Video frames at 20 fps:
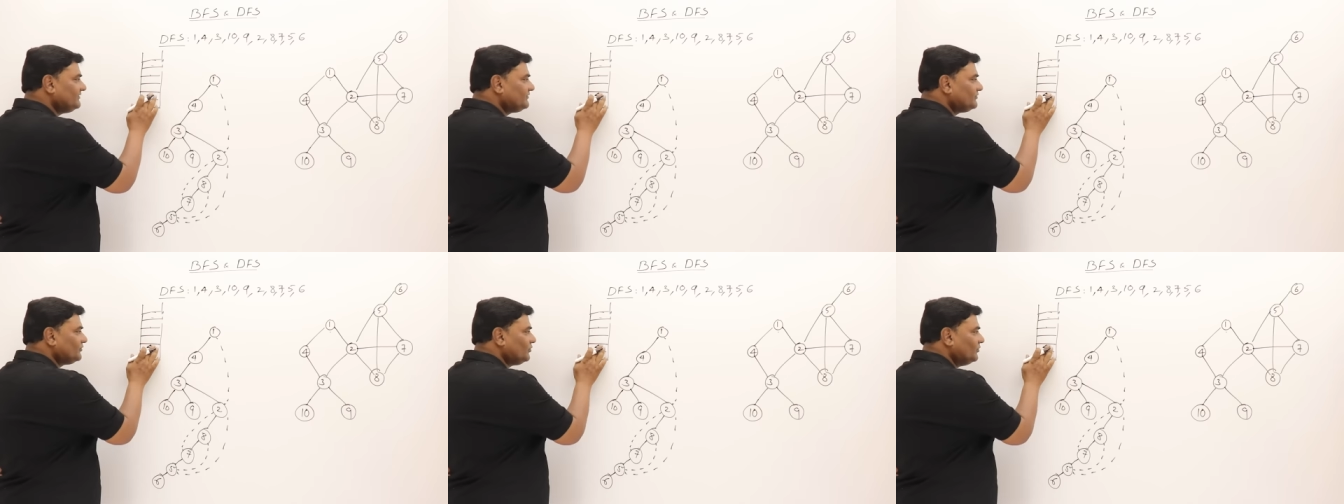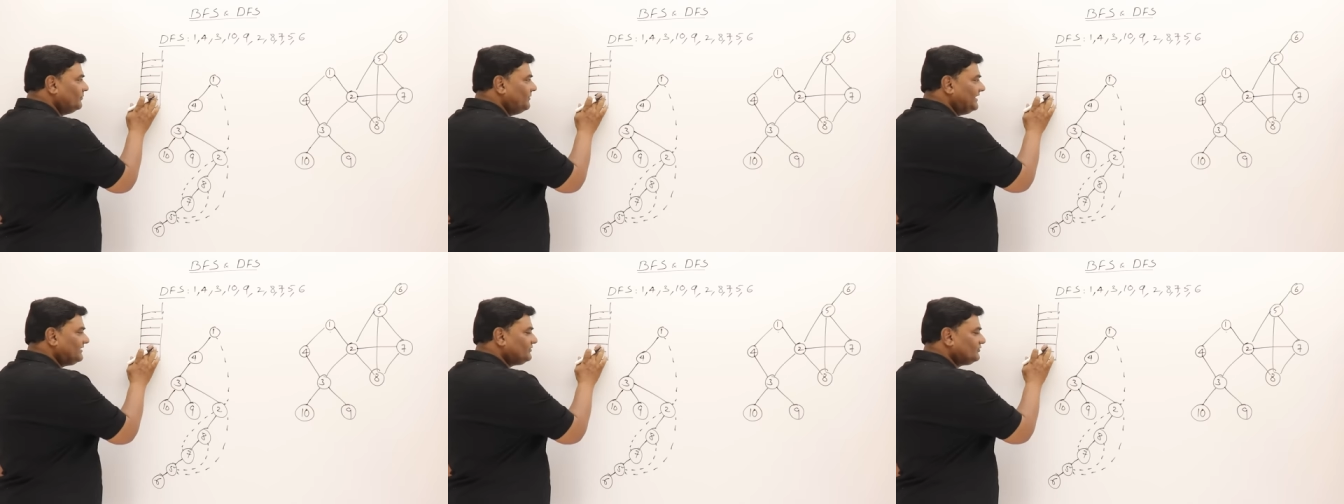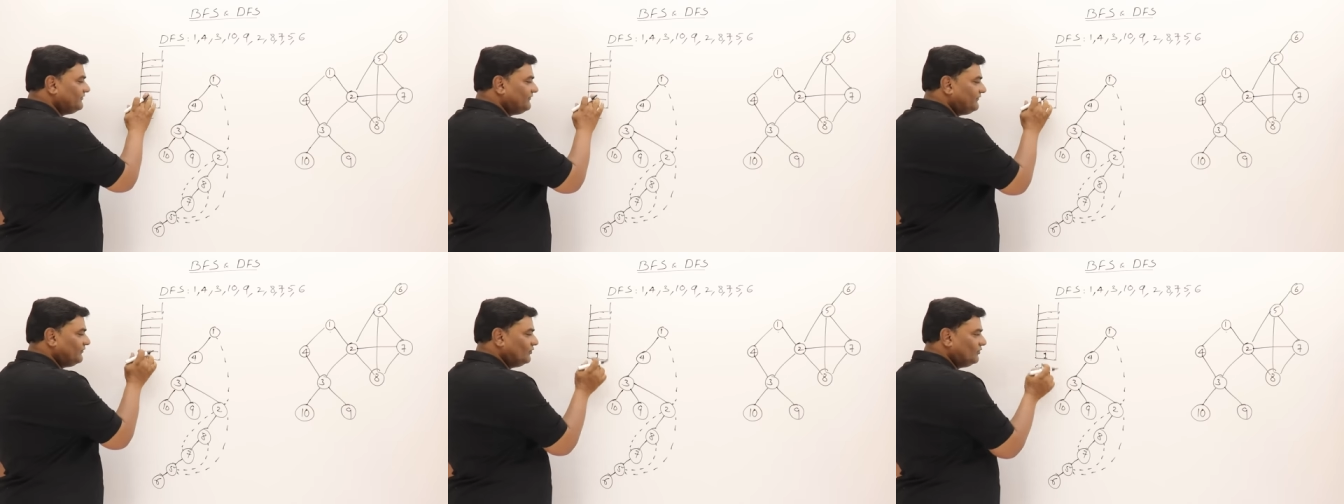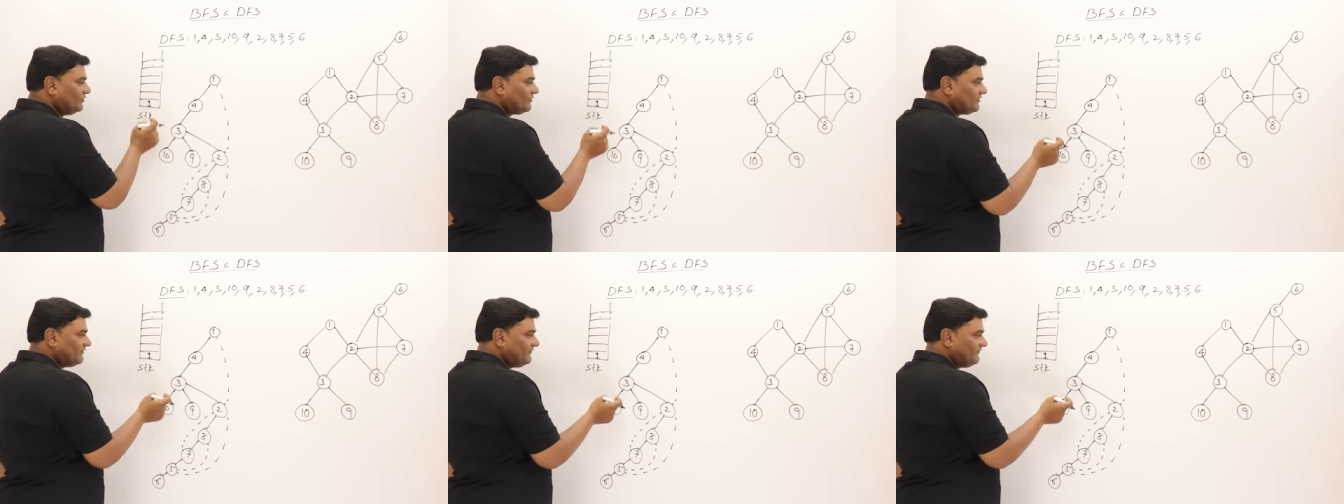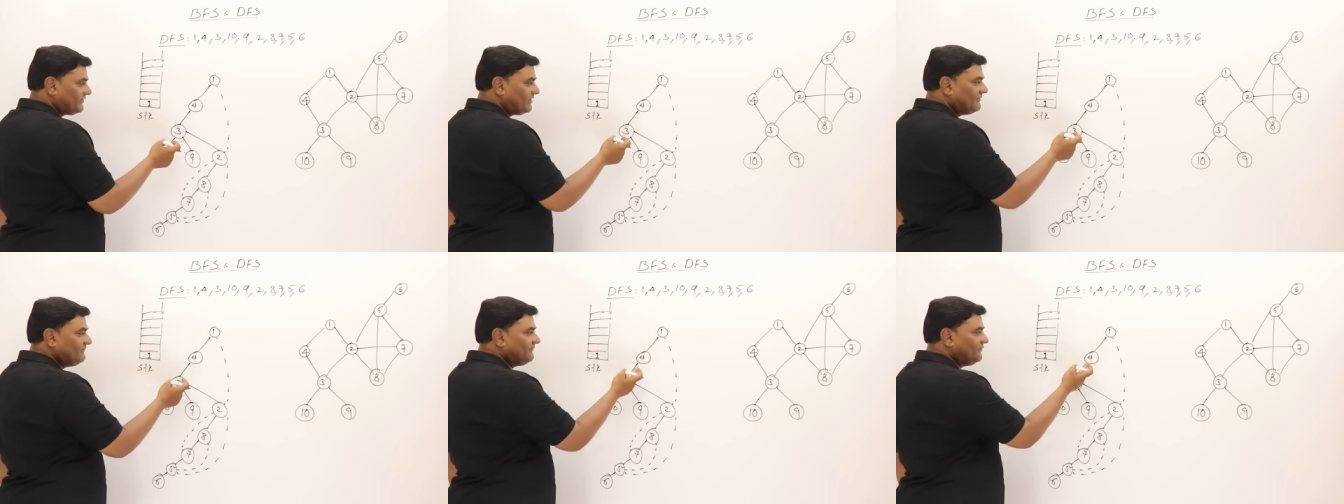So go back to 4.
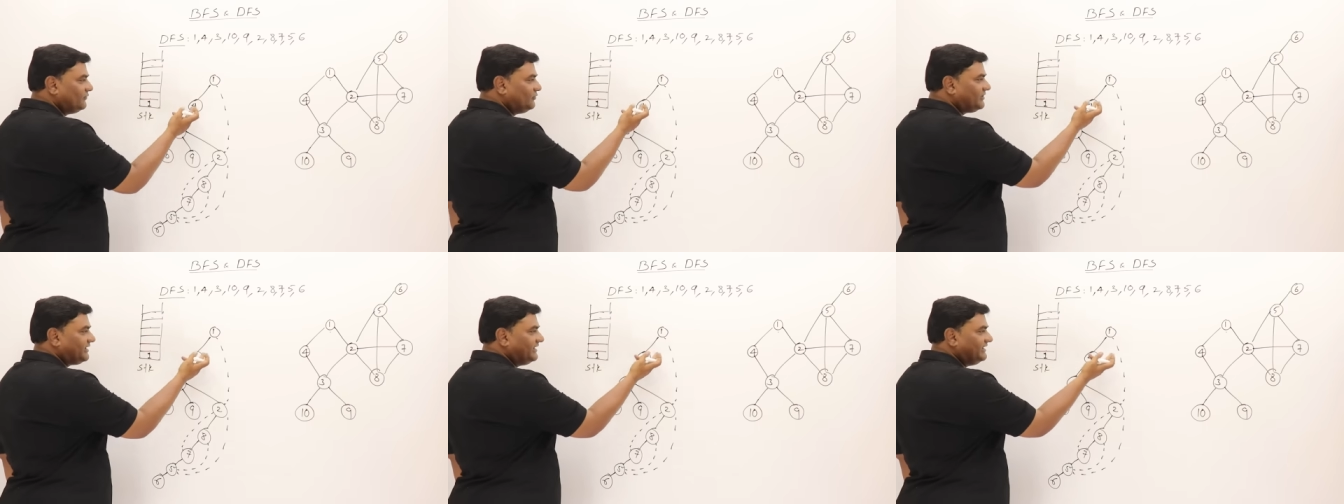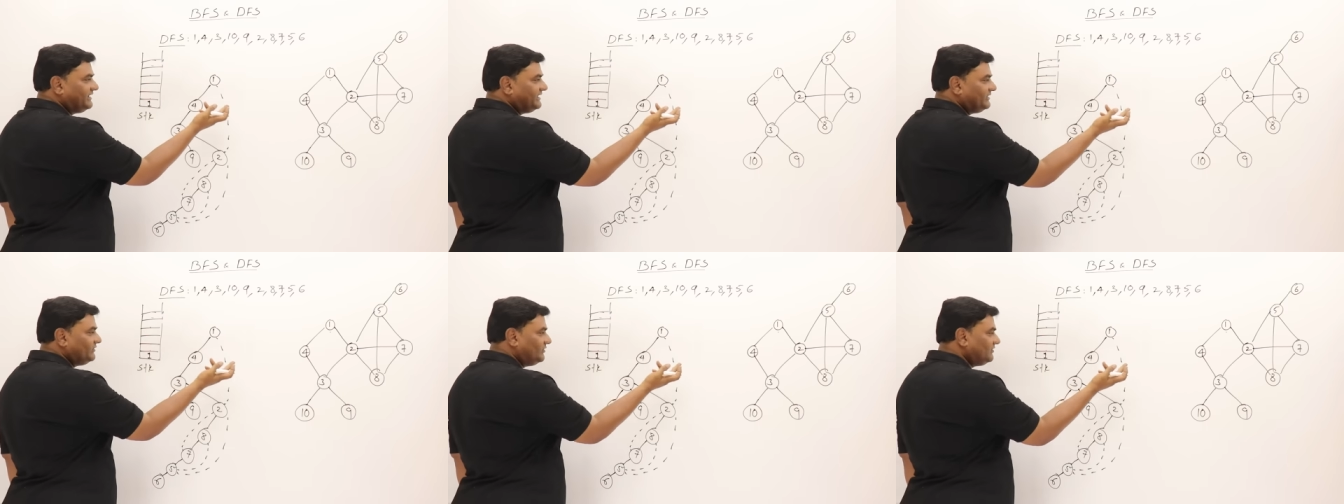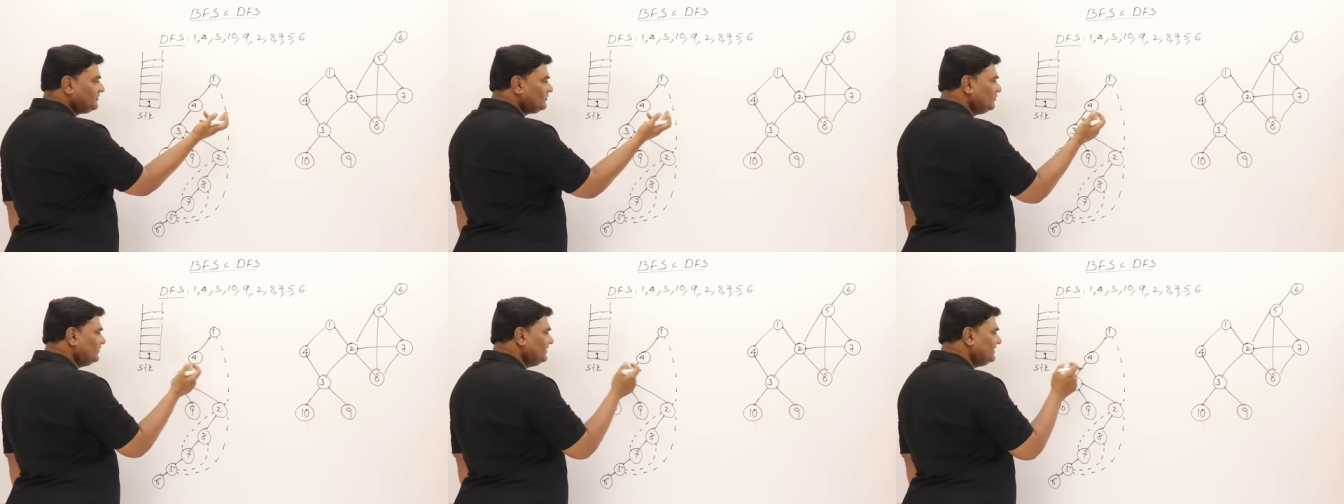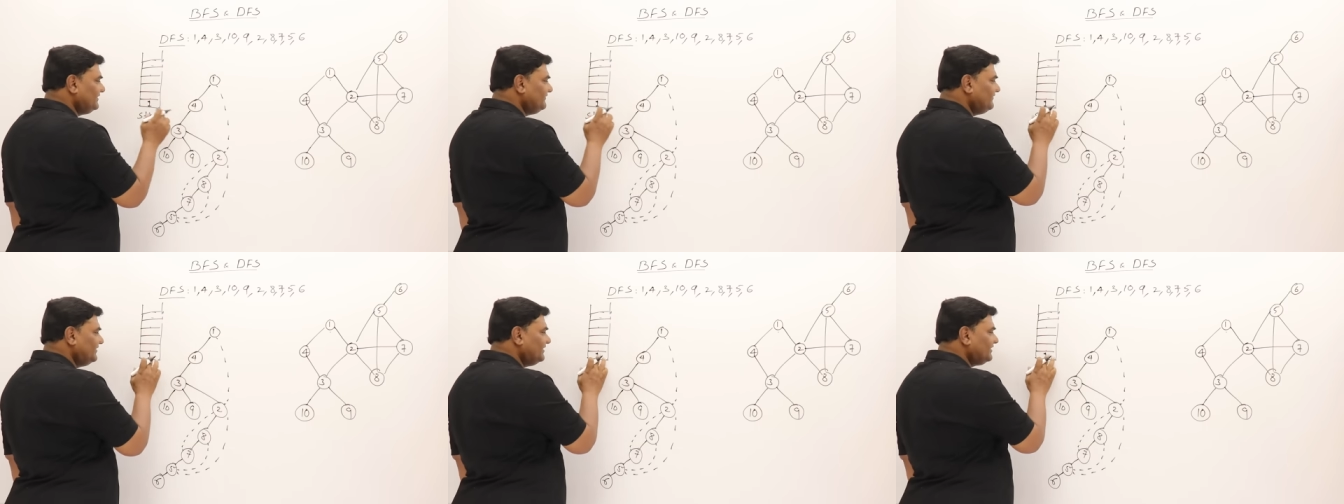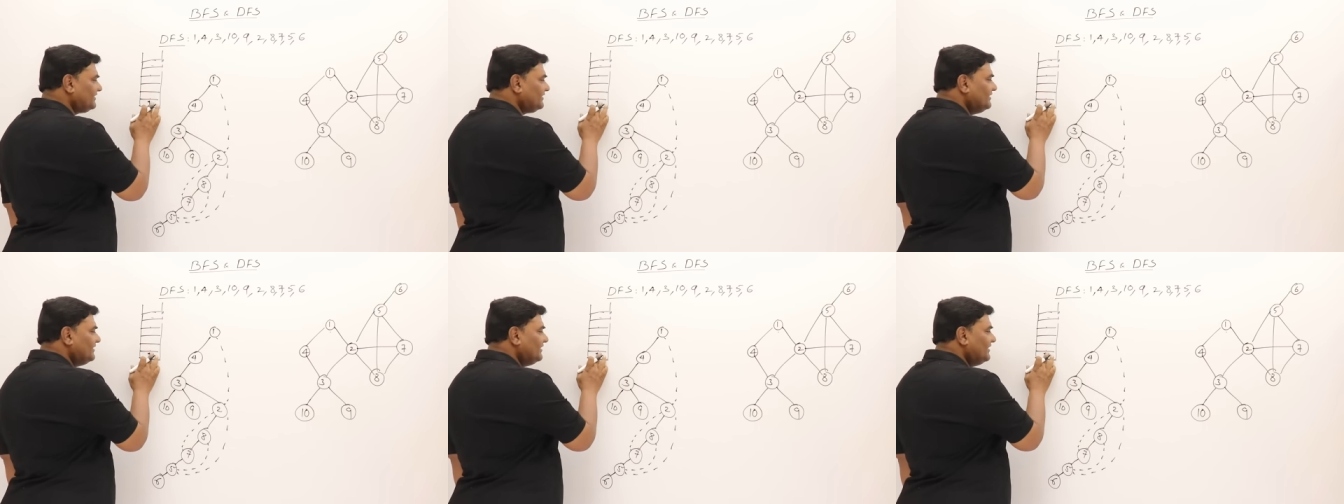From 4, I cannot go
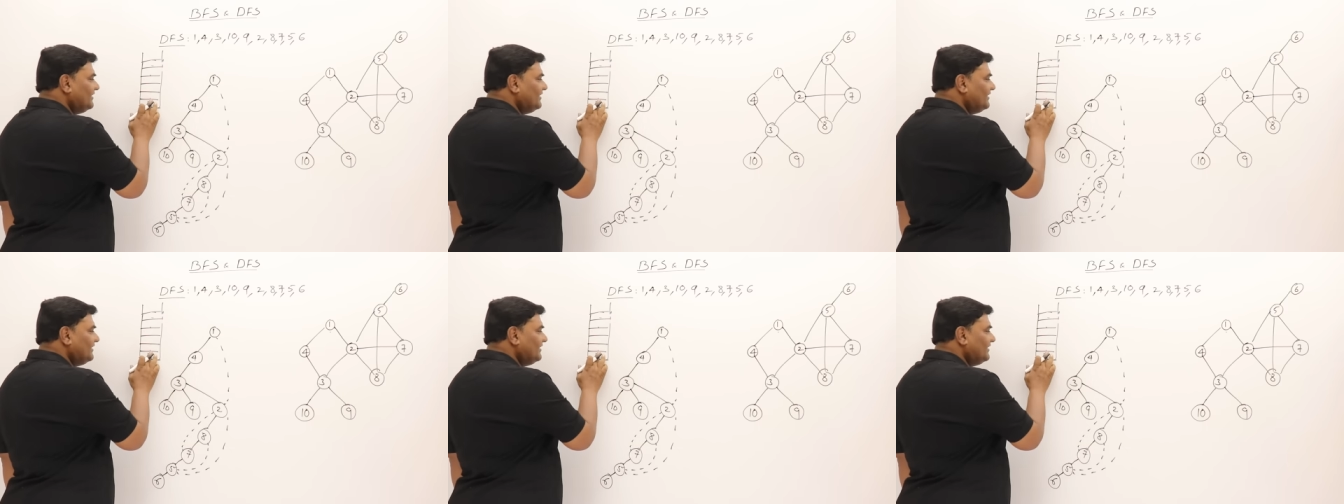anywhere.